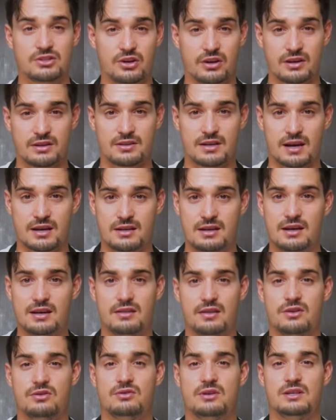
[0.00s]
cooking technique
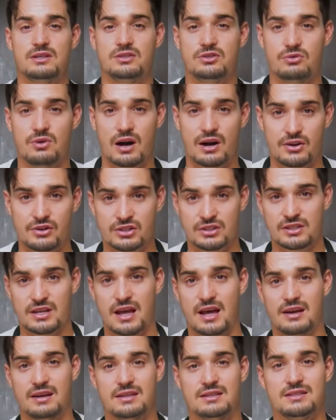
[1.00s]
that you need to
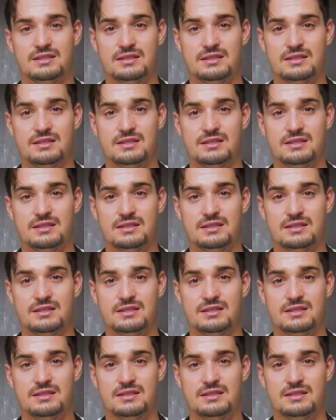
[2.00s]
understand is